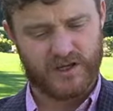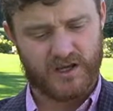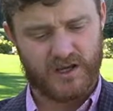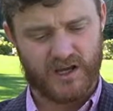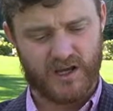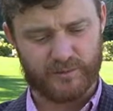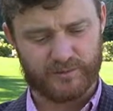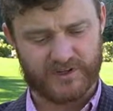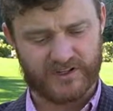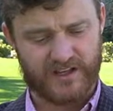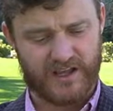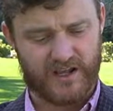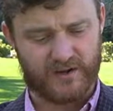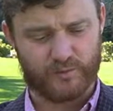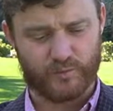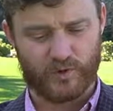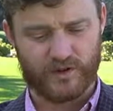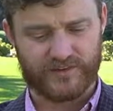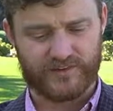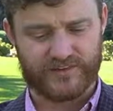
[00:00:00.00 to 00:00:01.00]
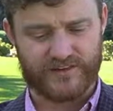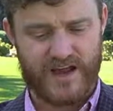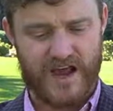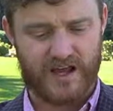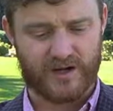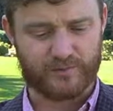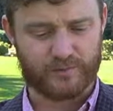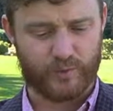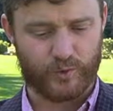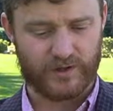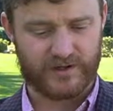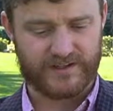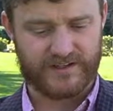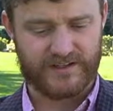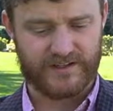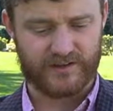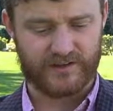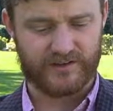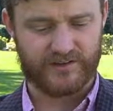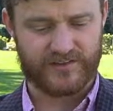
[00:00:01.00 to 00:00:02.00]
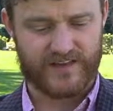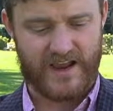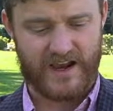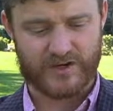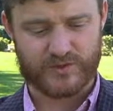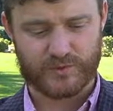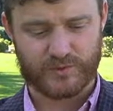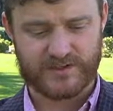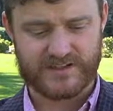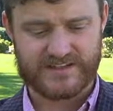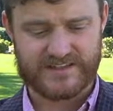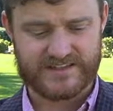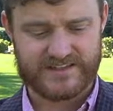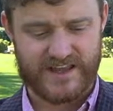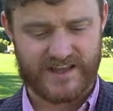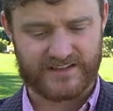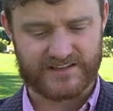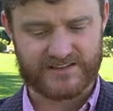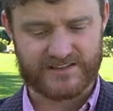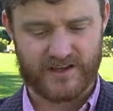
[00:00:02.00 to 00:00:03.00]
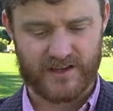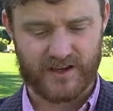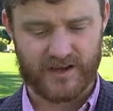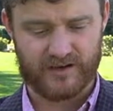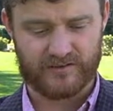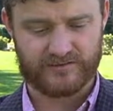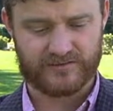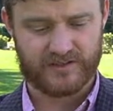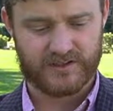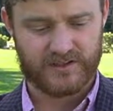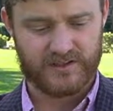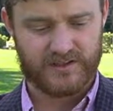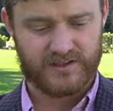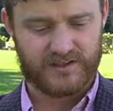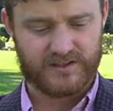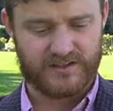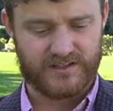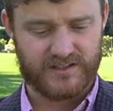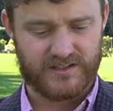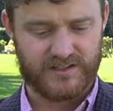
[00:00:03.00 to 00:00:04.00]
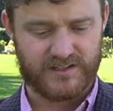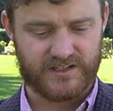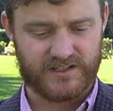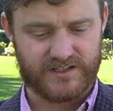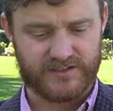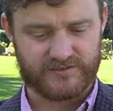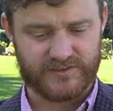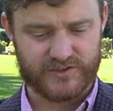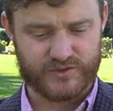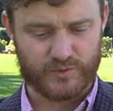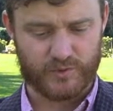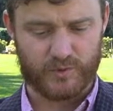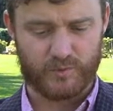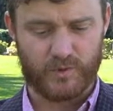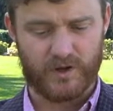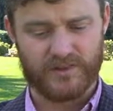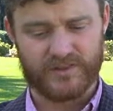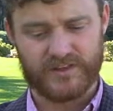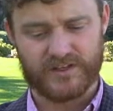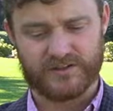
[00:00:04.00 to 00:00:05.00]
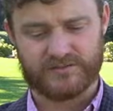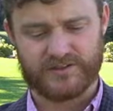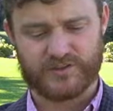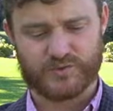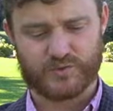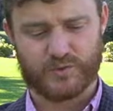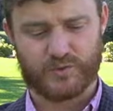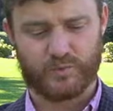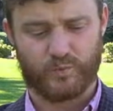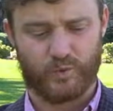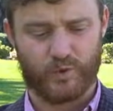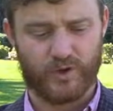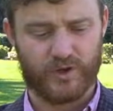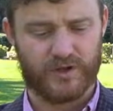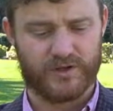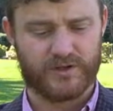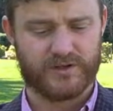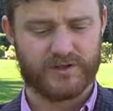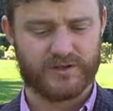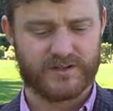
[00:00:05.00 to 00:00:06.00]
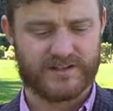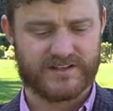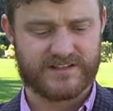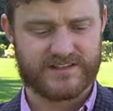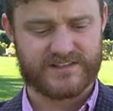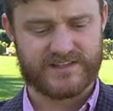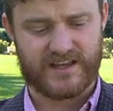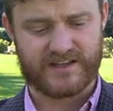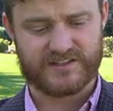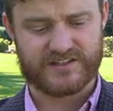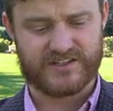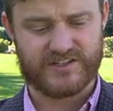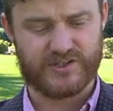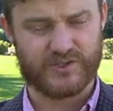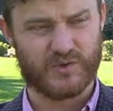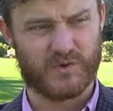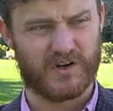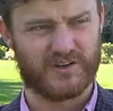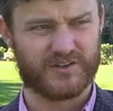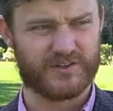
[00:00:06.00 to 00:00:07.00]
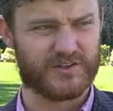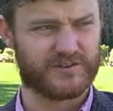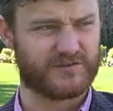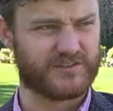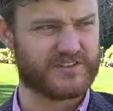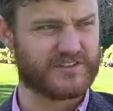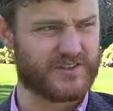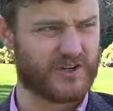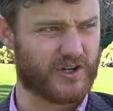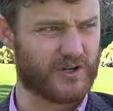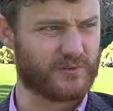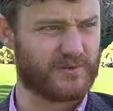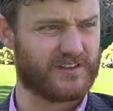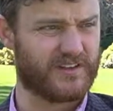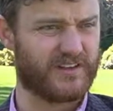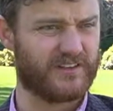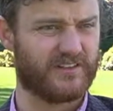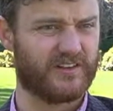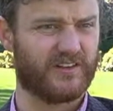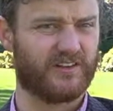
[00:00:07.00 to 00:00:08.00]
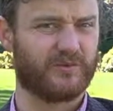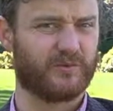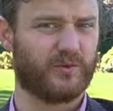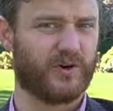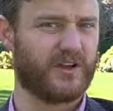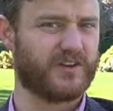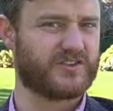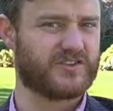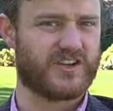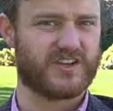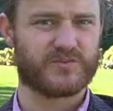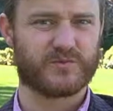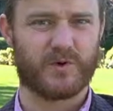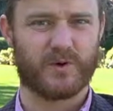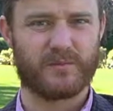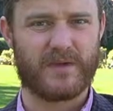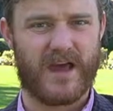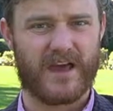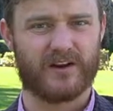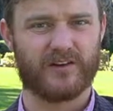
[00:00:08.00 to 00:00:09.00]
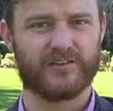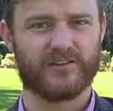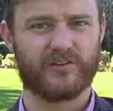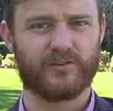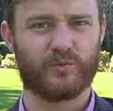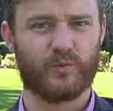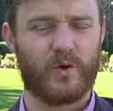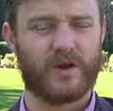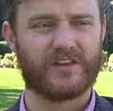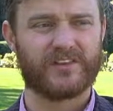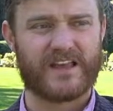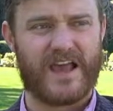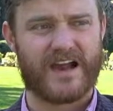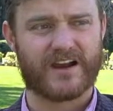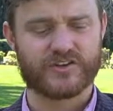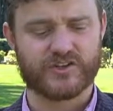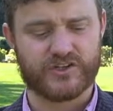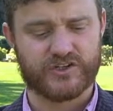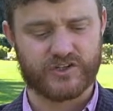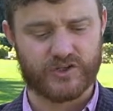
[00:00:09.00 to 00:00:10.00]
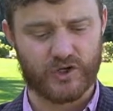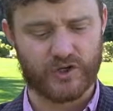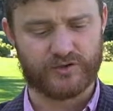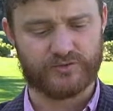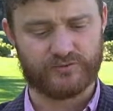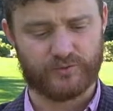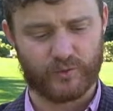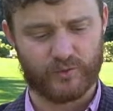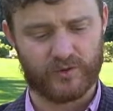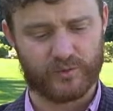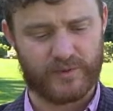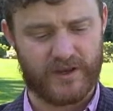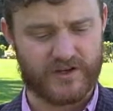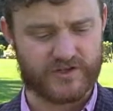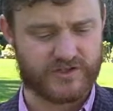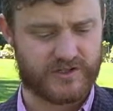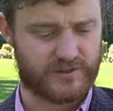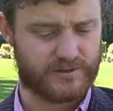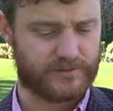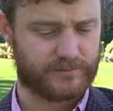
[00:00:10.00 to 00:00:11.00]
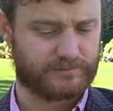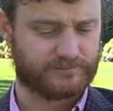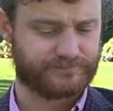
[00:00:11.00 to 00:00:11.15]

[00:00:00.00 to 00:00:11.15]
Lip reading: But again, what's not important here is the actual consent of the individual, what the individual would consent to under different circumstances. What matters is what is actually good for the patient.